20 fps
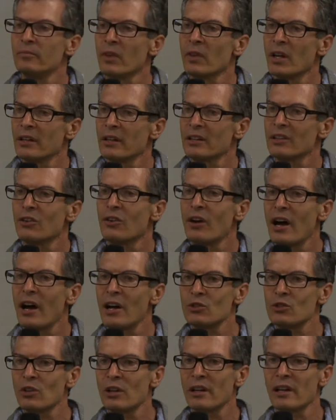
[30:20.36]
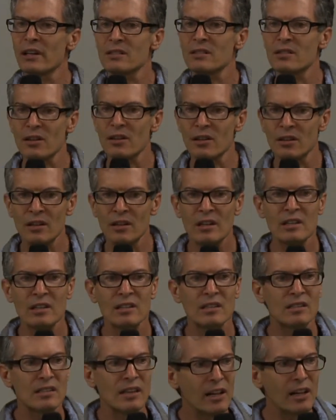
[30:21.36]
and then gradually as their
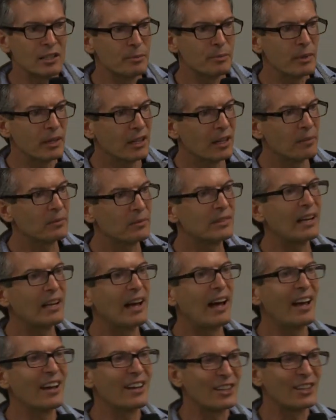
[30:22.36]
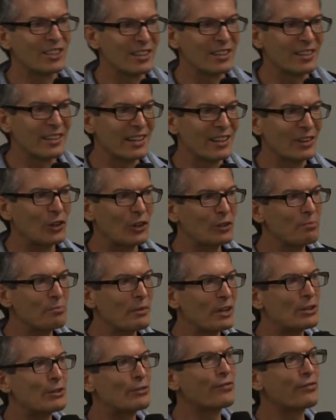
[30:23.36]
cells become tired and they don't
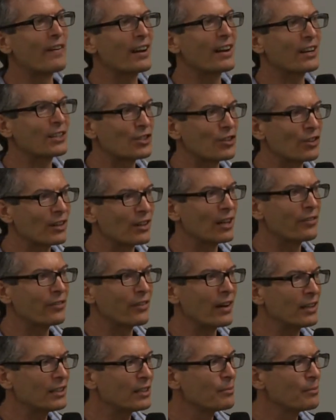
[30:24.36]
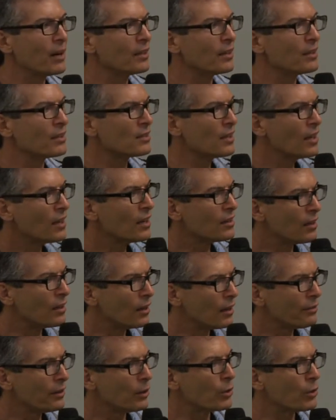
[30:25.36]
manufacture enough antibodies, the
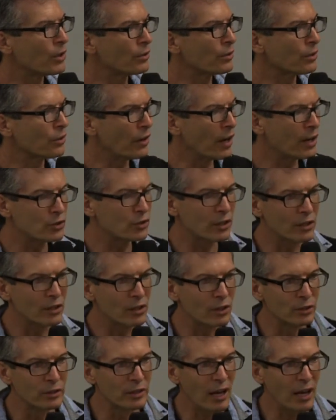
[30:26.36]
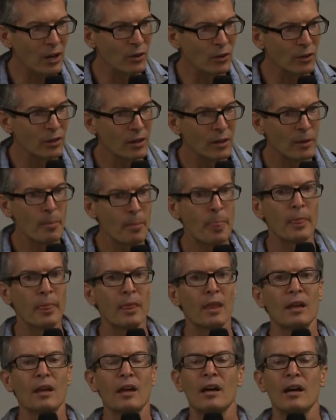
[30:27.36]
level will gradually go down,
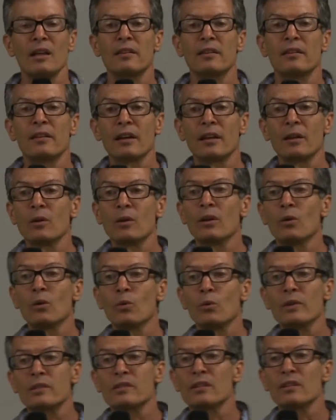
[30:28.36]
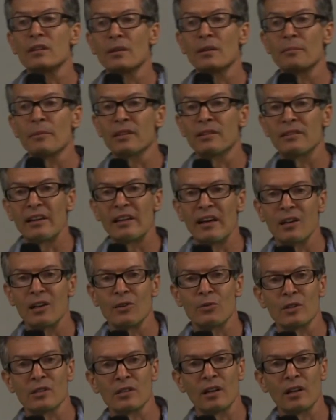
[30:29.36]
and then we see them at the
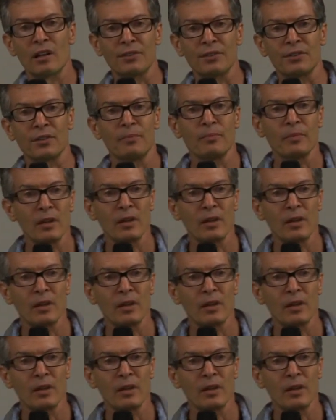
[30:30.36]
end result.